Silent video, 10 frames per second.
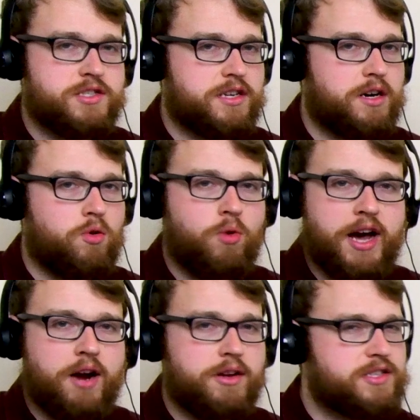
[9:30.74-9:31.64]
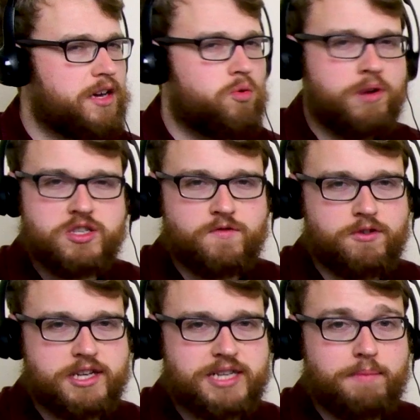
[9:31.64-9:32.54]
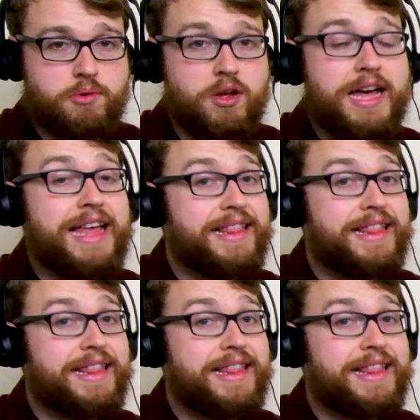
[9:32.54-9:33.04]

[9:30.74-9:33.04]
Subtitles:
Is it a where? Is it a which, for example?